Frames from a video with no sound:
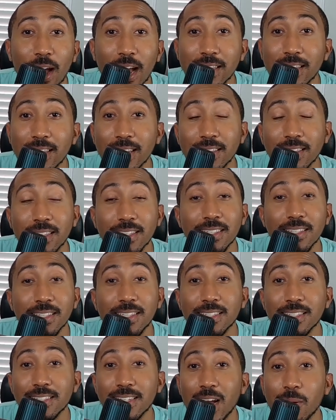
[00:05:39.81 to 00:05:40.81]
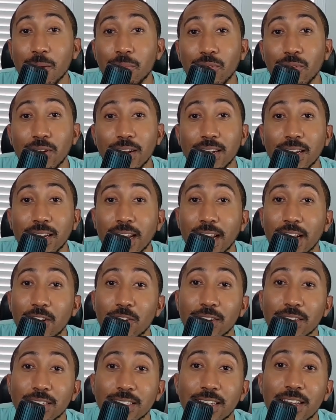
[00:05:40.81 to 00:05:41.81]
I think the scalper indicator
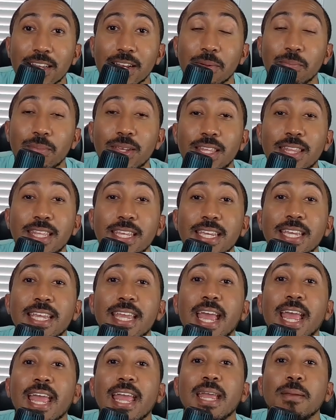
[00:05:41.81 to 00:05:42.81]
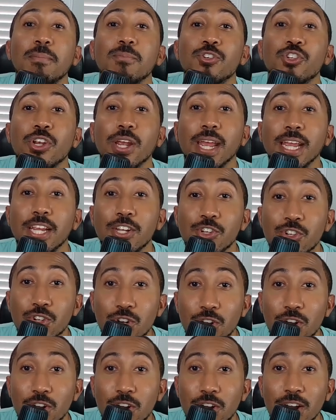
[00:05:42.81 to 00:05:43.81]
is going to be the game
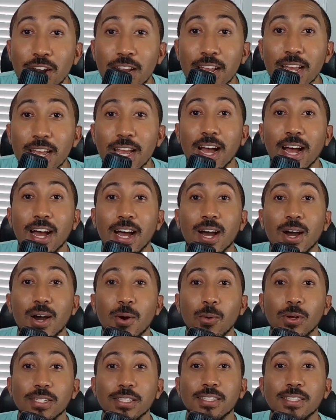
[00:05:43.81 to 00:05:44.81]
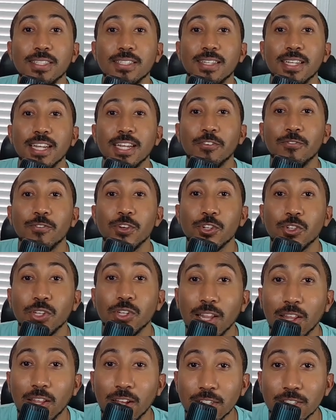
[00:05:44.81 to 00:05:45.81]
changer once this thing officially
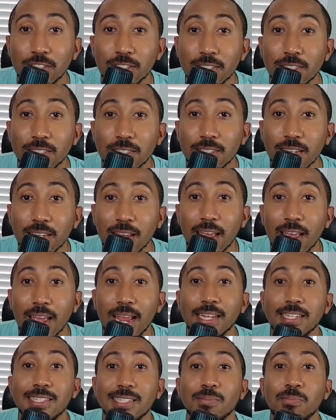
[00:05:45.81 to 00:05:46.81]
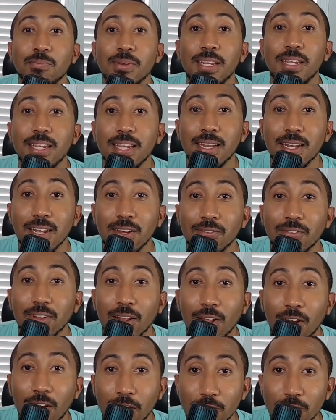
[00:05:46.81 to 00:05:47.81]
launches. And speaking of
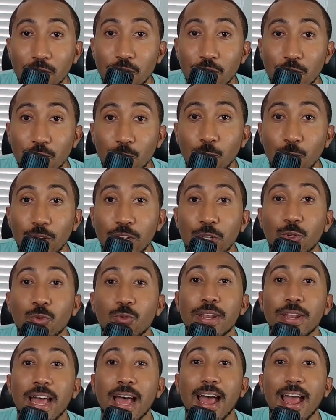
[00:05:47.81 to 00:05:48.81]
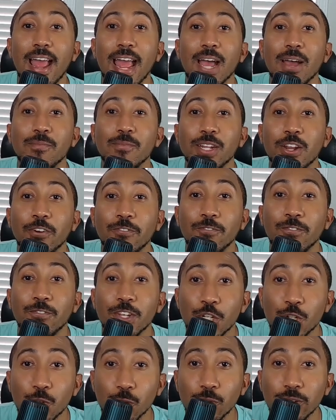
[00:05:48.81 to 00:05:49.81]
launch, we do not have an
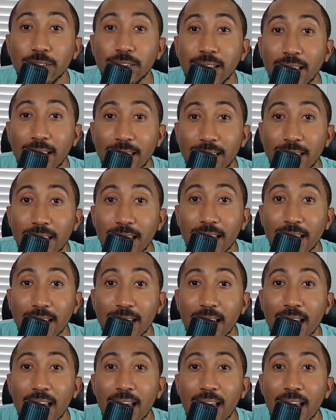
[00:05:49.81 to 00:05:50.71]
official date yet.